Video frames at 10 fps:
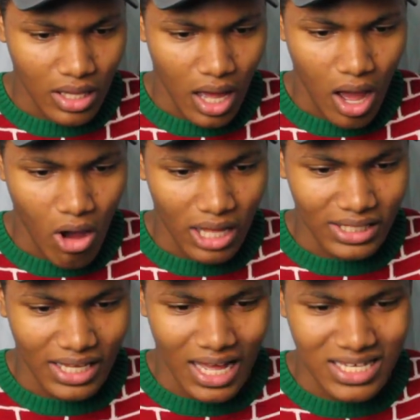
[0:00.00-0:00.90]
Oh,
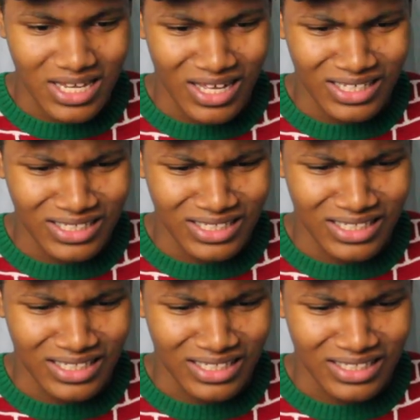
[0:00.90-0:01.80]
I think I
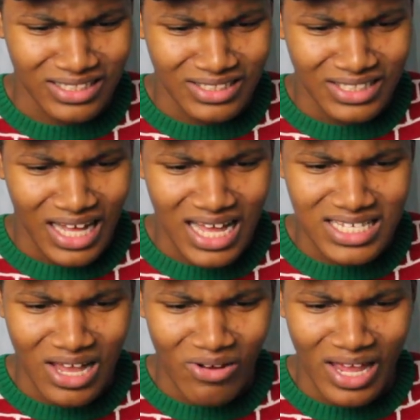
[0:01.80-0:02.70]
saw. I
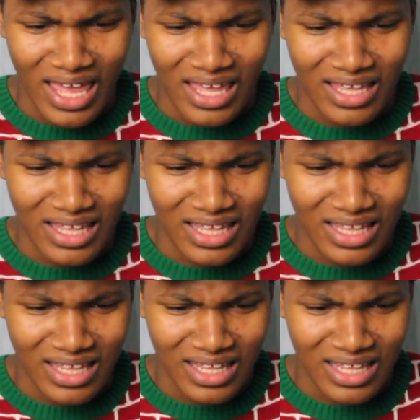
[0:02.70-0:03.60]
saw that.
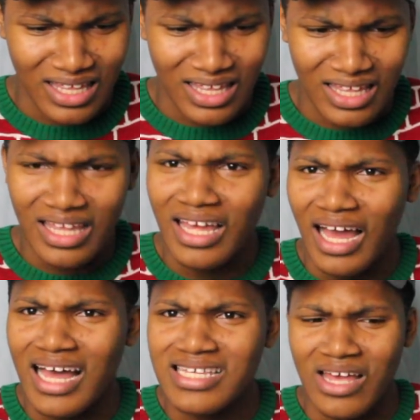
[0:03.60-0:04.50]

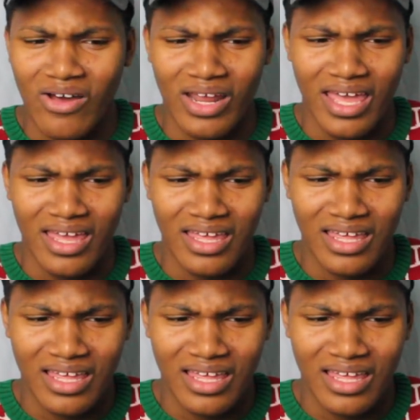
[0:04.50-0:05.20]
I saw that.